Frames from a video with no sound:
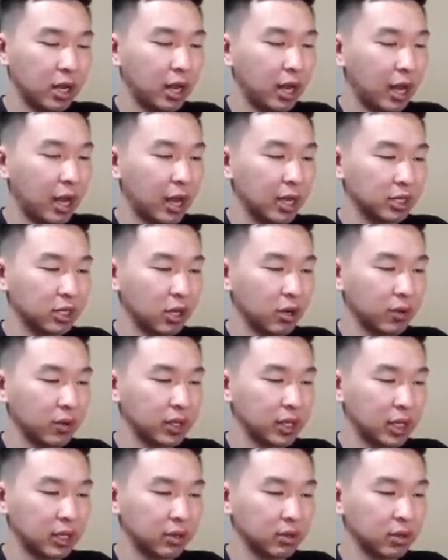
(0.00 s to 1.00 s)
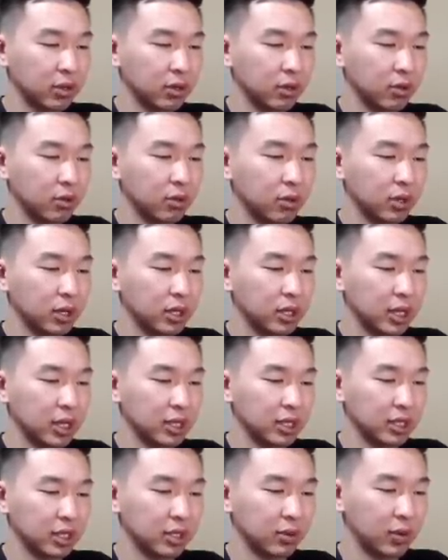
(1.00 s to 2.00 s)
And as always, I don't know who does
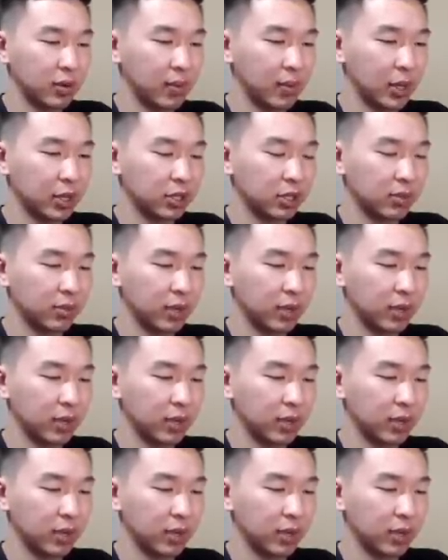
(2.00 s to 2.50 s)
and doesn't want to be mentioned,